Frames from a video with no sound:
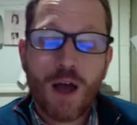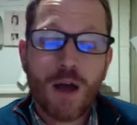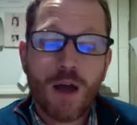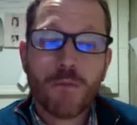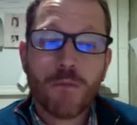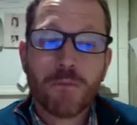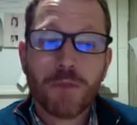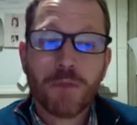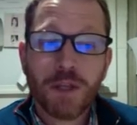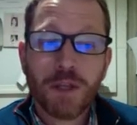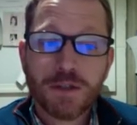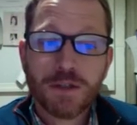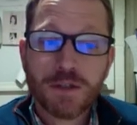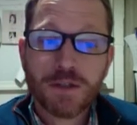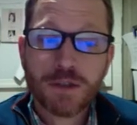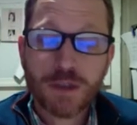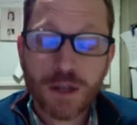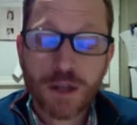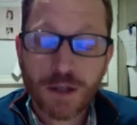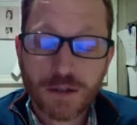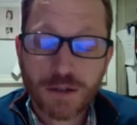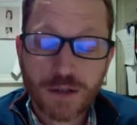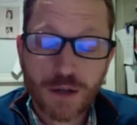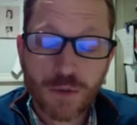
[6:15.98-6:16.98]
these
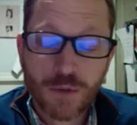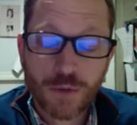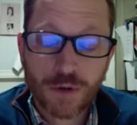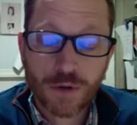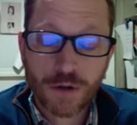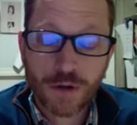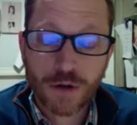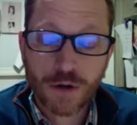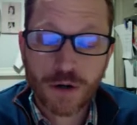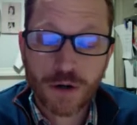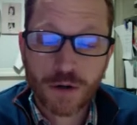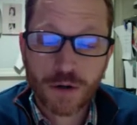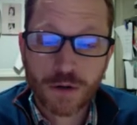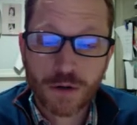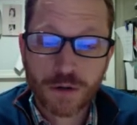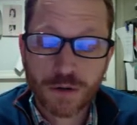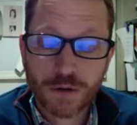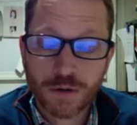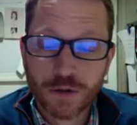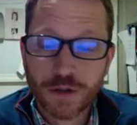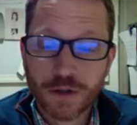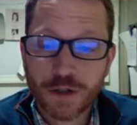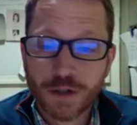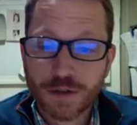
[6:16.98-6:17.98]
things that we are
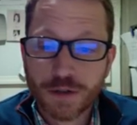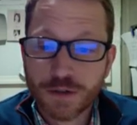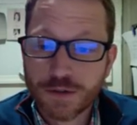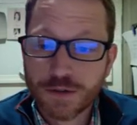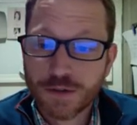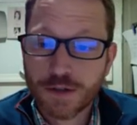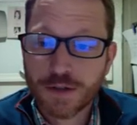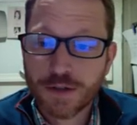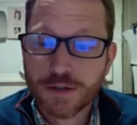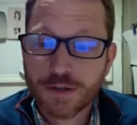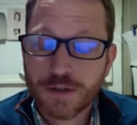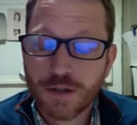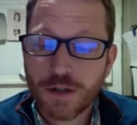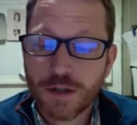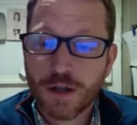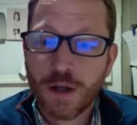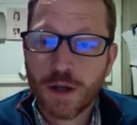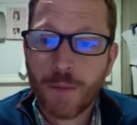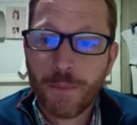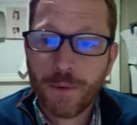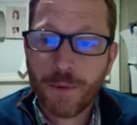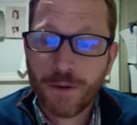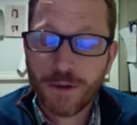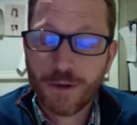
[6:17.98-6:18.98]
learning and discussing
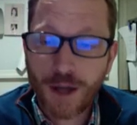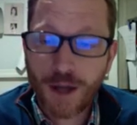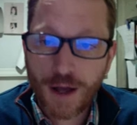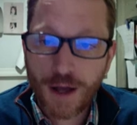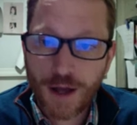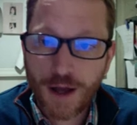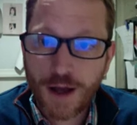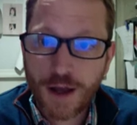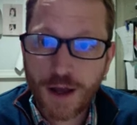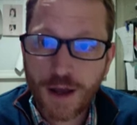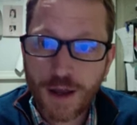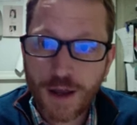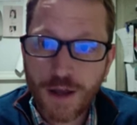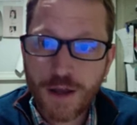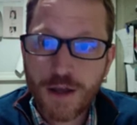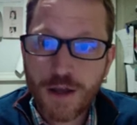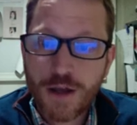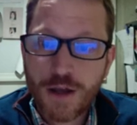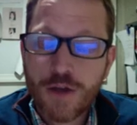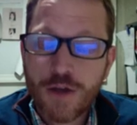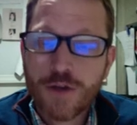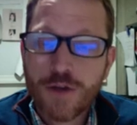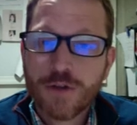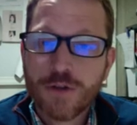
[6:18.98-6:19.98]
apply
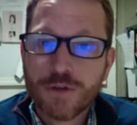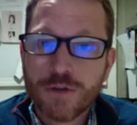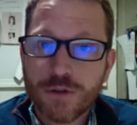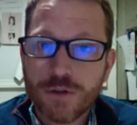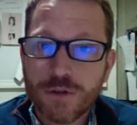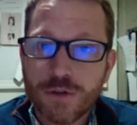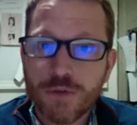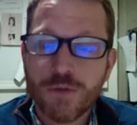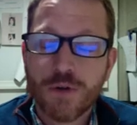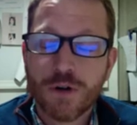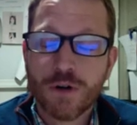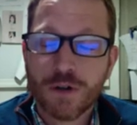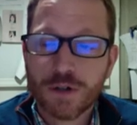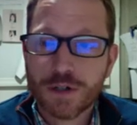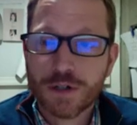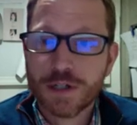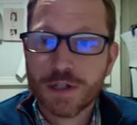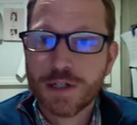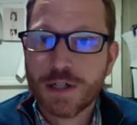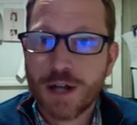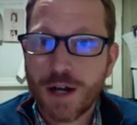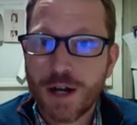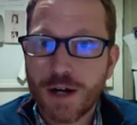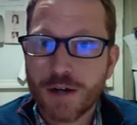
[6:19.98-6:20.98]
to our
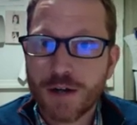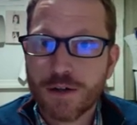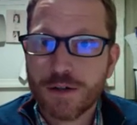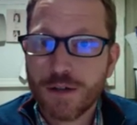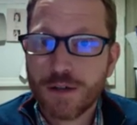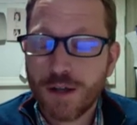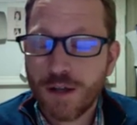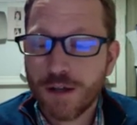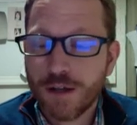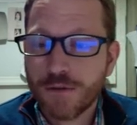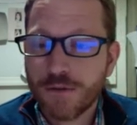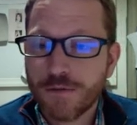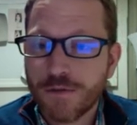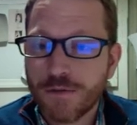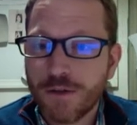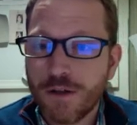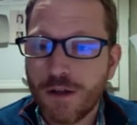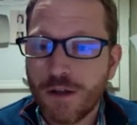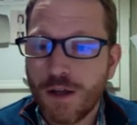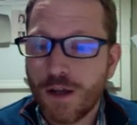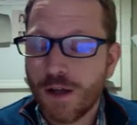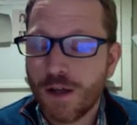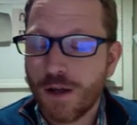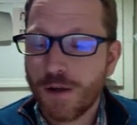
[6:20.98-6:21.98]
entire life,
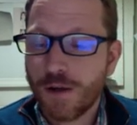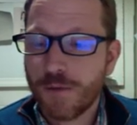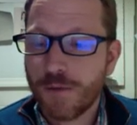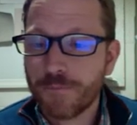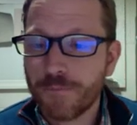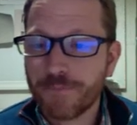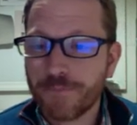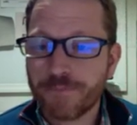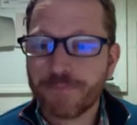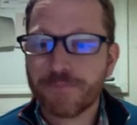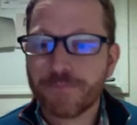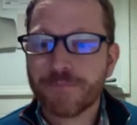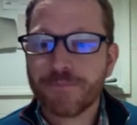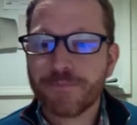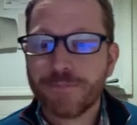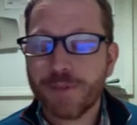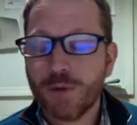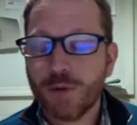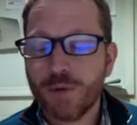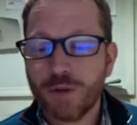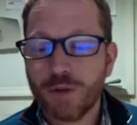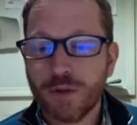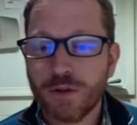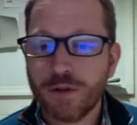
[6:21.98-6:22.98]

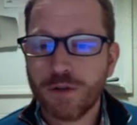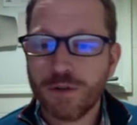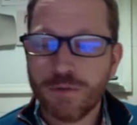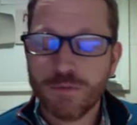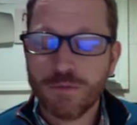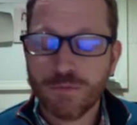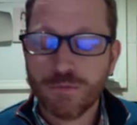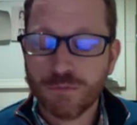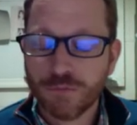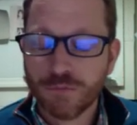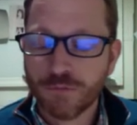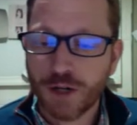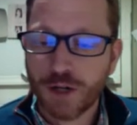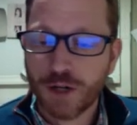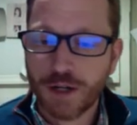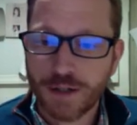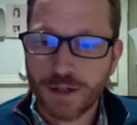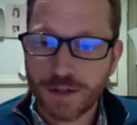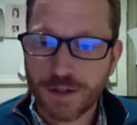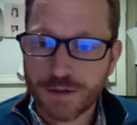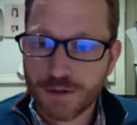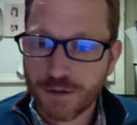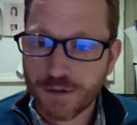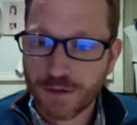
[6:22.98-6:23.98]
whether you
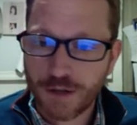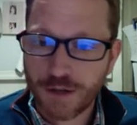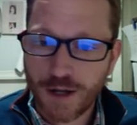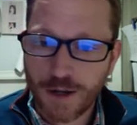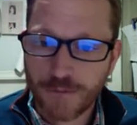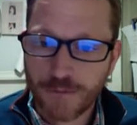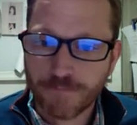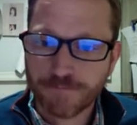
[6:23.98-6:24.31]
recognize it or not.